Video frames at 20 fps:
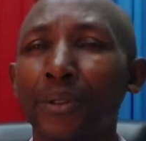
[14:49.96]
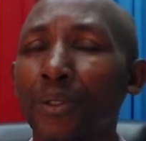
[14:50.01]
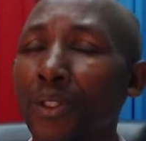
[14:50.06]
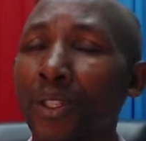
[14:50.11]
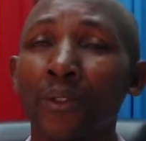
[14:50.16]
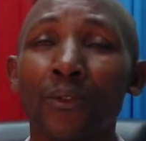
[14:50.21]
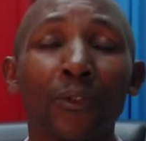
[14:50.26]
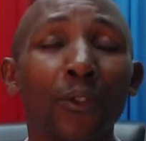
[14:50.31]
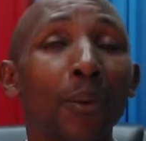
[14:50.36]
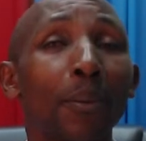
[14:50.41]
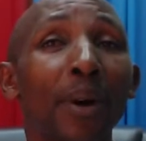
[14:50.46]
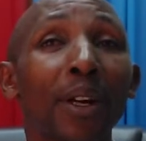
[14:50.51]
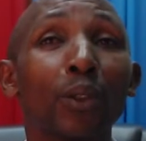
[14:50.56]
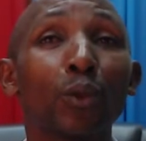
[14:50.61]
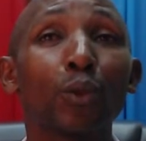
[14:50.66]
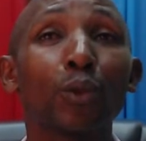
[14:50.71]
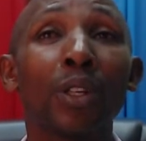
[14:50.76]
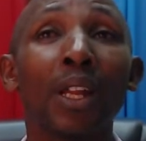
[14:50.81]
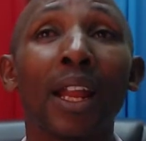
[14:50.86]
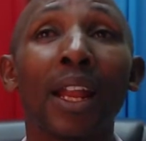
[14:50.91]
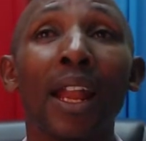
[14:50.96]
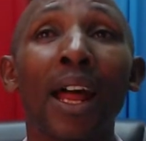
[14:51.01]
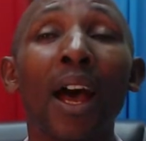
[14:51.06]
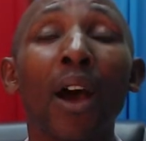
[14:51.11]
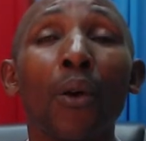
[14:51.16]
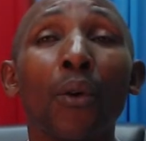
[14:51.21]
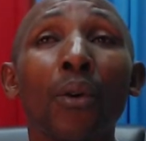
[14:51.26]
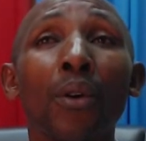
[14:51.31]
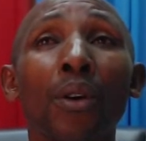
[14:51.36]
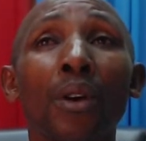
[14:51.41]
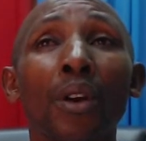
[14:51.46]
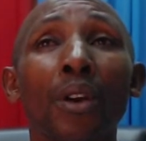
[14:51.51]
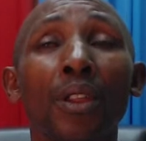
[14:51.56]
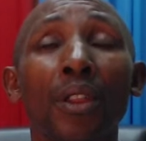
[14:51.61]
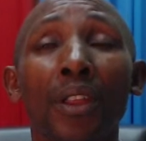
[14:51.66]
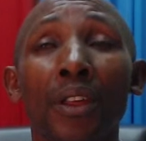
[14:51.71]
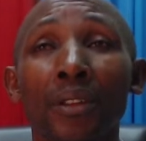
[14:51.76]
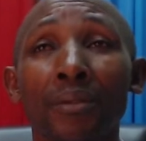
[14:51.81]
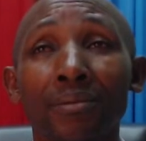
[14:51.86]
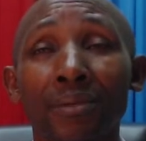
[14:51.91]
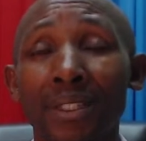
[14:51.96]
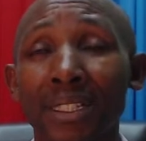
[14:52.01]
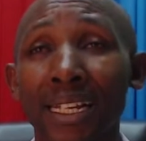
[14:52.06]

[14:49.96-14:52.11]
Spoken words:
Some format would allow the